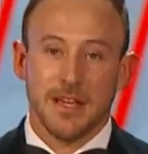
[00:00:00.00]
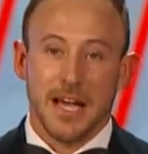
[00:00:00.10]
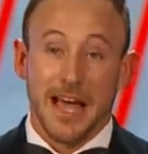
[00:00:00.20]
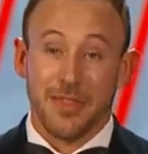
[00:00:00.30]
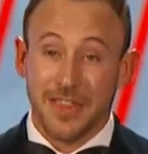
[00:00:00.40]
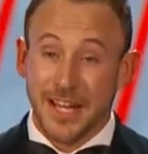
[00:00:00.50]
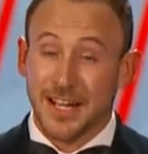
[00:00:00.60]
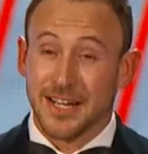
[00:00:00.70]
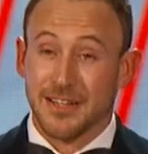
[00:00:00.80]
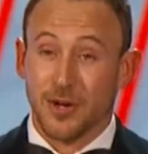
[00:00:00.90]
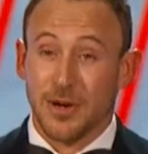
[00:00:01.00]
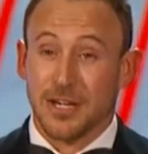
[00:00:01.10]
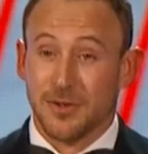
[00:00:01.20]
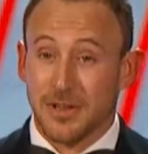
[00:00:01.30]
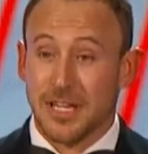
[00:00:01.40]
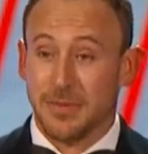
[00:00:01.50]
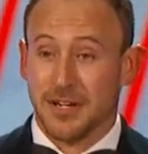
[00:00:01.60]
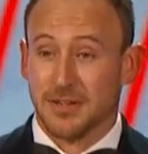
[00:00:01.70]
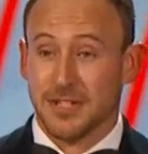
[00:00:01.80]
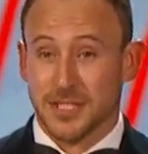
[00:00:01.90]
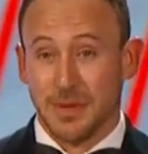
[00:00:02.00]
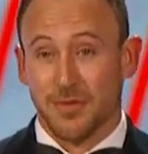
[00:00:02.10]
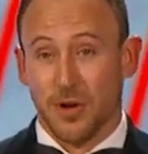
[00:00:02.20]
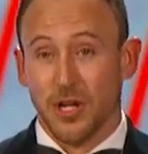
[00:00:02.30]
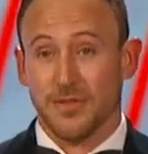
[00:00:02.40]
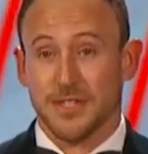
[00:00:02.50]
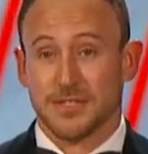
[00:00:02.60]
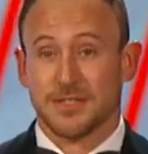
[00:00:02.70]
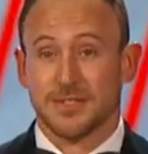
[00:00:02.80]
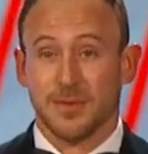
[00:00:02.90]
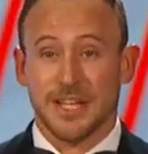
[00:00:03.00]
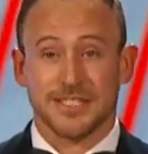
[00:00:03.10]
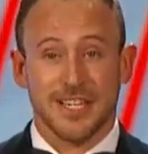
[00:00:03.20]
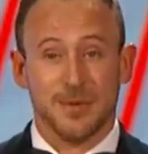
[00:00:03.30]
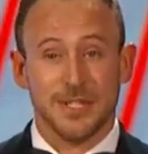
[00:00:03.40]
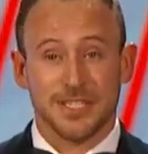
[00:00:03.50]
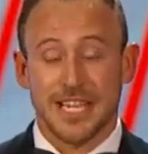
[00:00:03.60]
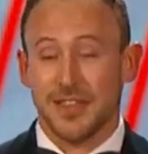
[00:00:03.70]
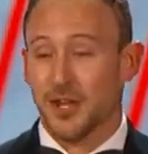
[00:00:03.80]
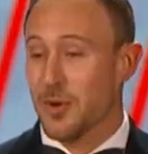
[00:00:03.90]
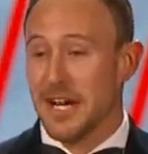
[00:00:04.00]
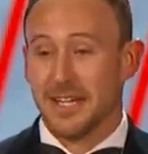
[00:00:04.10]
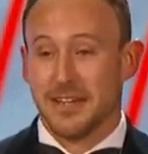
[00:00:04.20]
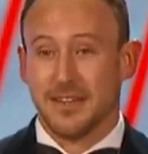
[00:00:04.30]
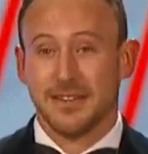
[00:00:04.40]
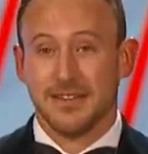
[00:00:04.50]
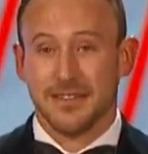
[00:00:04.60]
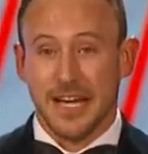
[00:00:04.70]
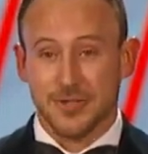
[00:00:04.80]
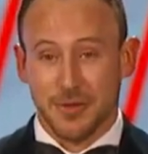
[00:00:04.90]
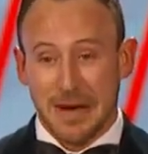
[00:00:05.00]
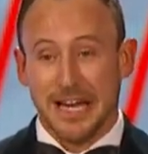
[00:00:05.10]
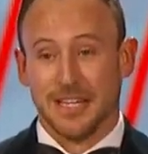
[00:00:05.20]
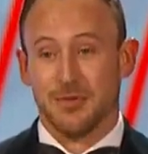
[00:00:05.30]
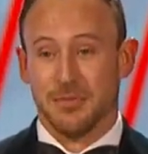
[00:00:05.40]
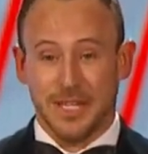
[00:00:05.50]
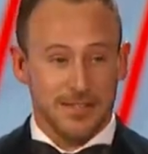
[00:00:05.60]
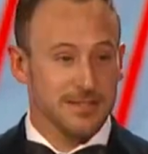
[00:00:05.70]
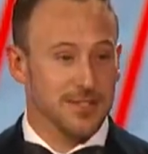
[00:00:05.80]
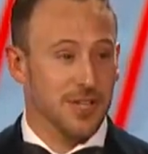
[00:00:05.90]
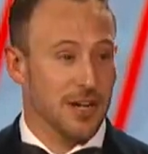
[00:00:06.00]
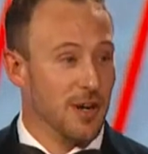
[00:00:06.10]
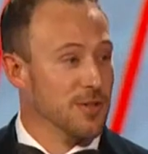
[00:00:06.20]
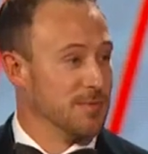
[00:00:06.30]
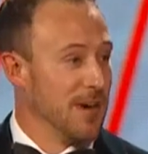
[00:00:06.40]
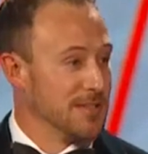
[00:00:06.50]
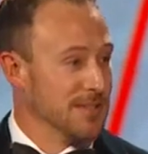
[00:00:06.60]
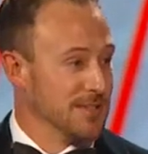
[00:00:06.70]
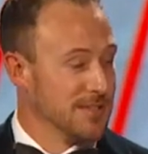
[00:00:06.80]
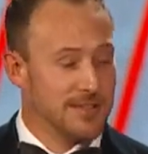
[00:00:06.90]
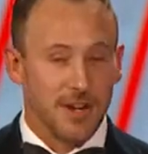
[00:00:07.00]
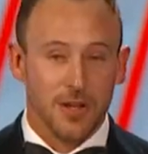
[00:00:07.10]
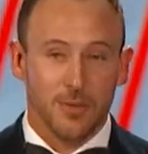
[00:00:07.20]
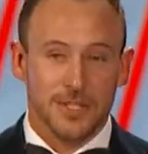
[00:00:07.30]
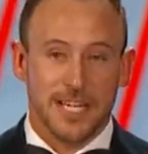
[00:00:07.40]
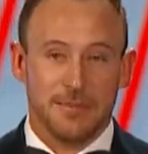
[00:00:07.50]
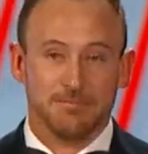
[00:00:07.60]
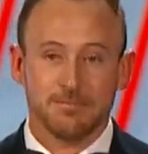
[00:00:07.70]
I think I can go out on a limb here and speak for all of us when I say we just had no idea how dramatic it would be to check all those boxes all at one time.